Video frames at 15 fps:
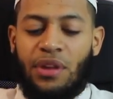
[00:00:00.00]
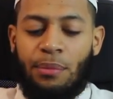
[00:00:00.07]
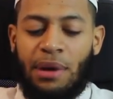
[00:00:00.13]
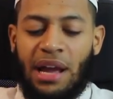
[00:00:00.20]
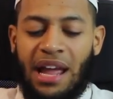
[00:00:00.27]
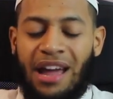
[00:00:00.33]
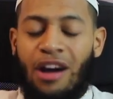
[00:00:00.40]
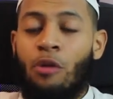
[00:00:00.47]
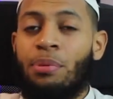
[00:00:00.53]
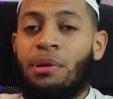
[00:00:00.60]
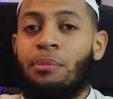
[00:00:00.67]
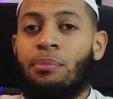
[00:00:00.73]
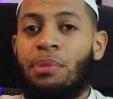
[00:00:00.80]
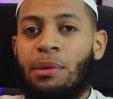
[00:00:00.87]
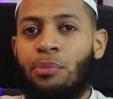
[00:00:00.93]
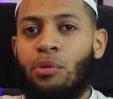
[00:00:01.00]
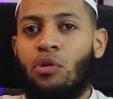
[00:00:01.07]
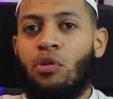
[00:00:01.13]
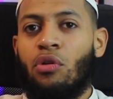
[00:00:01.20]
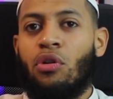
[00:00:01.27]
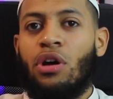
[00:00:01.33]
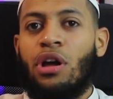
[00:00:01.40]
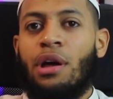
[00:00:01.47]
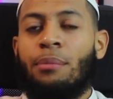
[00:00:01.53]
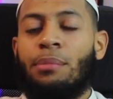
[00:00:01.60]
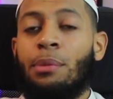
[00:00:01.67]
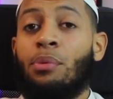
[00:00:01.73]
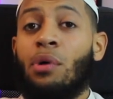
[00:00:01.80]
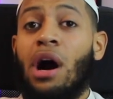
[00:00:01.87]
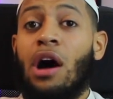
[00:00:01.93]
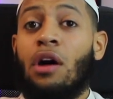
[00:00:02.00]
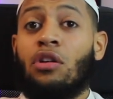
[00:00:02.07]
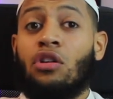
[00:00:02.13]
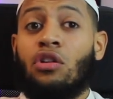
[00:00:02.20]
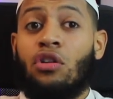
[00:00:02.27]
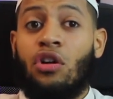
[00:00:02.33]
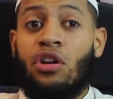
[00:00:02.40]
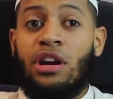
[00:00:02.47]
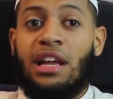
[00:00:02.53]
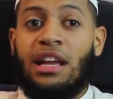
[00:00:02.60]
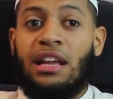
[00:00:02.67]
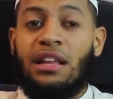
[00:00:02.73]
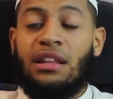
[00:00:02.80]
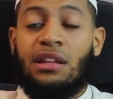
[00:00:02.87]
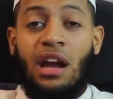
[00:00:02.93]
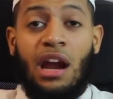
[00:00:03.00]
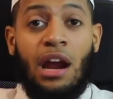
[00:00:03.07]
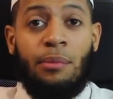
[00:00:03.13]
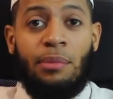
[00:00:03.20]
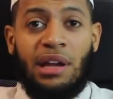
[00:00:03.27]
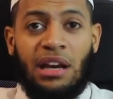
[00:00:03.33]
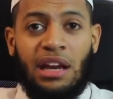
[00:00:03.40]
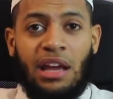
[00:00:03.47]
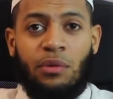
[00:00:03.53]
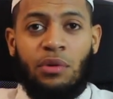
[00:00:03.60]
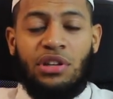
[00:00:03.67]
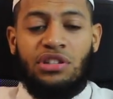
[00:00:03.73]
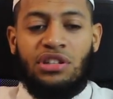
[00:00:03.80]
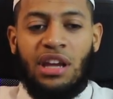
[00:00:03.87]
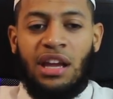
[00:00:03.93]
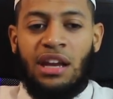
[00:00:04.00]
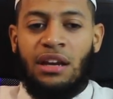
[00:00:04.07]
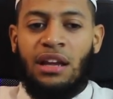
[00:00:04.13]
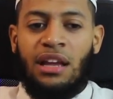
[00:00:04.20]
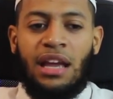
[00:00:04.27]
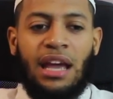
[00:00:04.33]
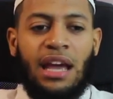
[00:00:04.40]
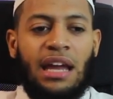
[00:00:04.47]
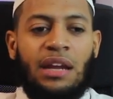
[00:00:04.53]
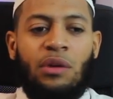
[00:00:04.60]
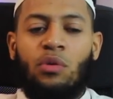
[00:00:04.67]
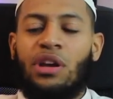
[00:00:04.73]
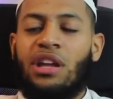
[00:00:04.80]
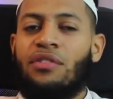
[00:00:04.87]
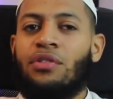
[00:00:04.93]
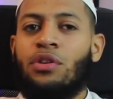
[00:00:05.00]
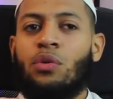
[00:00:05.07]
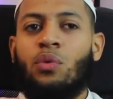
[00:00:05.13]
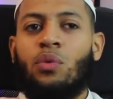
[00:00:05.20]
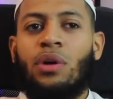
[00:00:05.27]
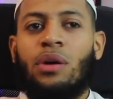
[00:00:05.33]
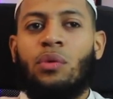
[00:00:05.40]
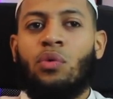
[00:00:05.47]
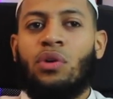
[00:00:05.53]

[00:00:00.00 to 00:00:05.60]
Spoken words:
helping people out learning the Arabic language, and it will give you